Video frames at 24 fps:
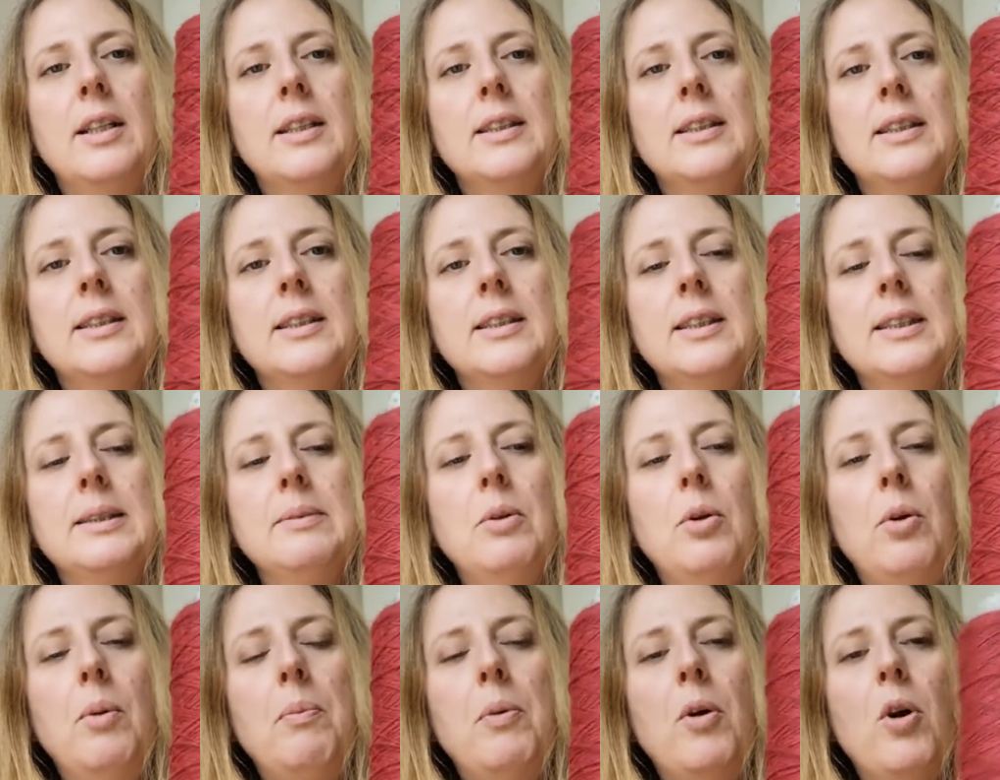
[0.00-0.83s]
There's a
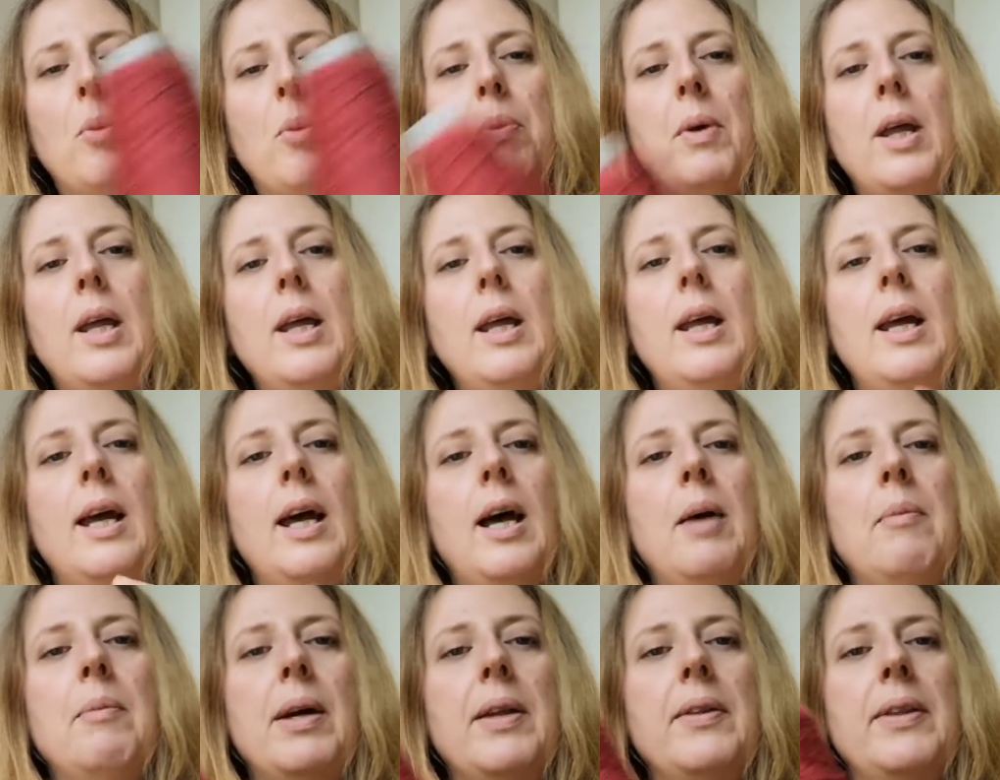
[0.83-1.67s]
small pop,
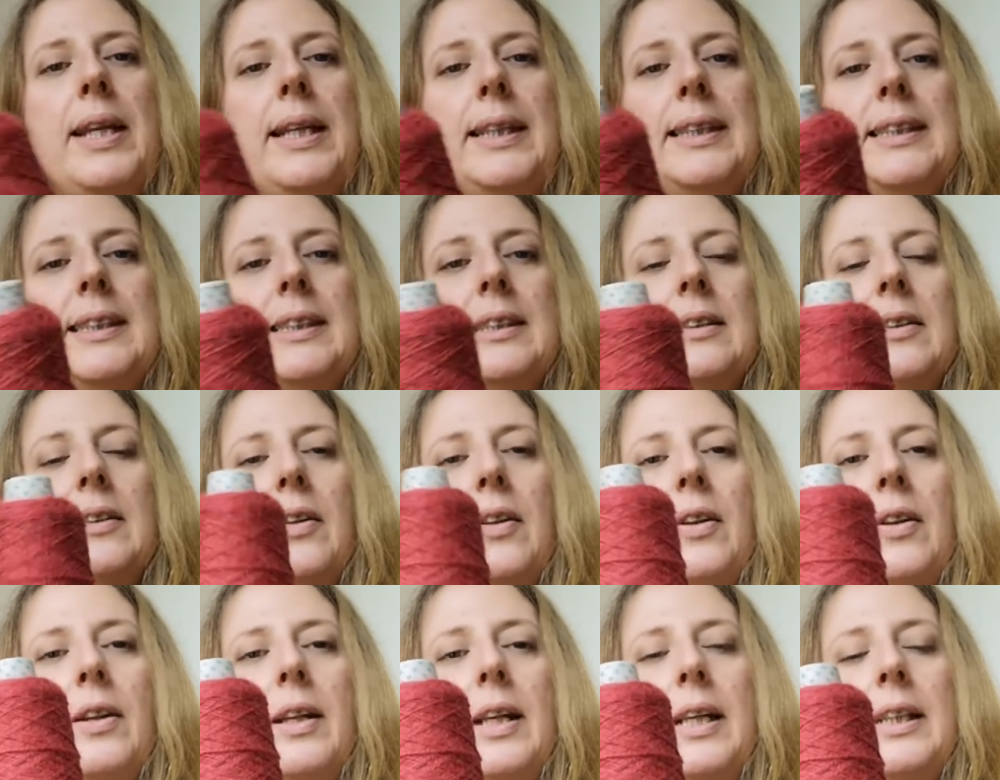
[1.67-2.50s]
and this
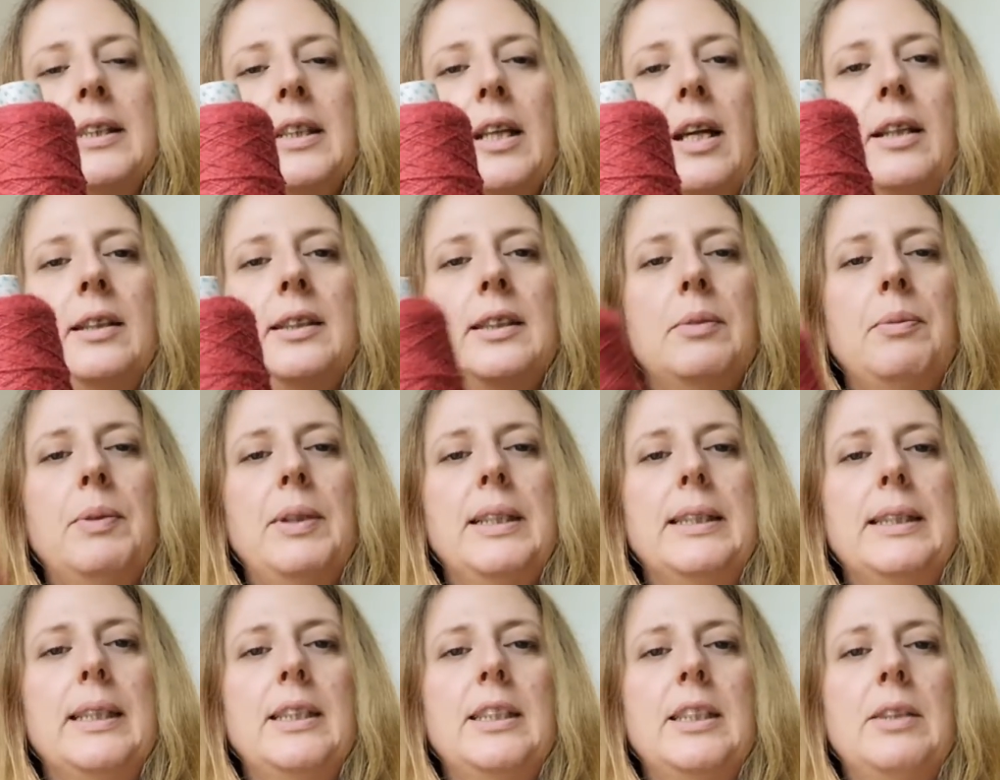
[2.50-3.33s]
is going to
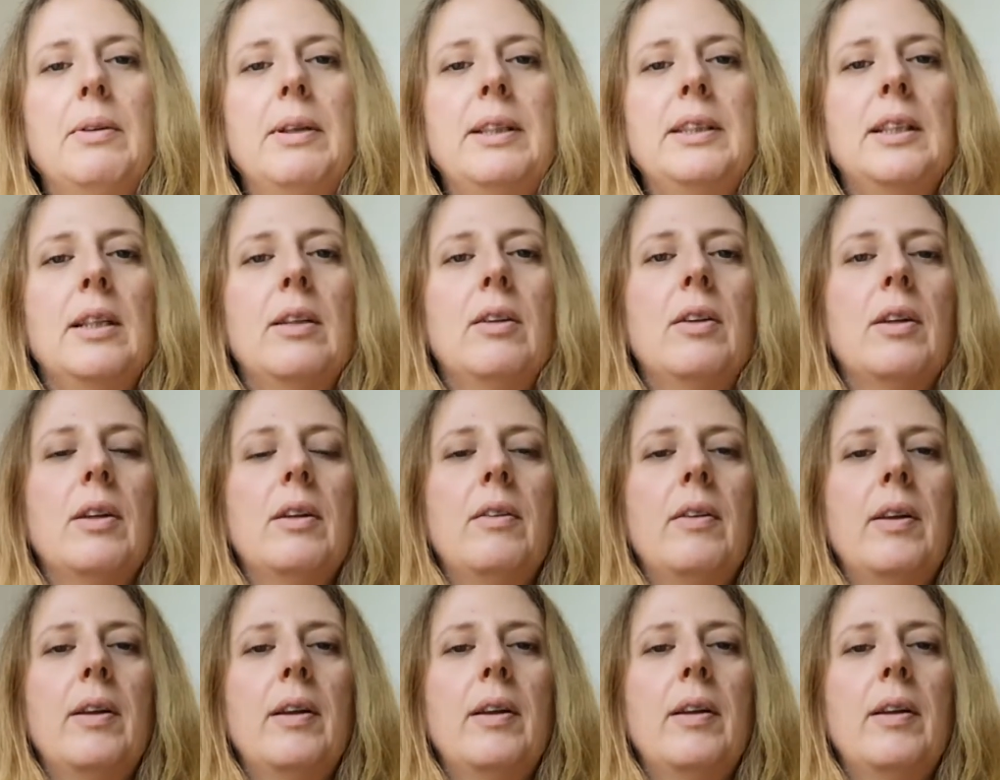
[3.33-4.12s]
be situated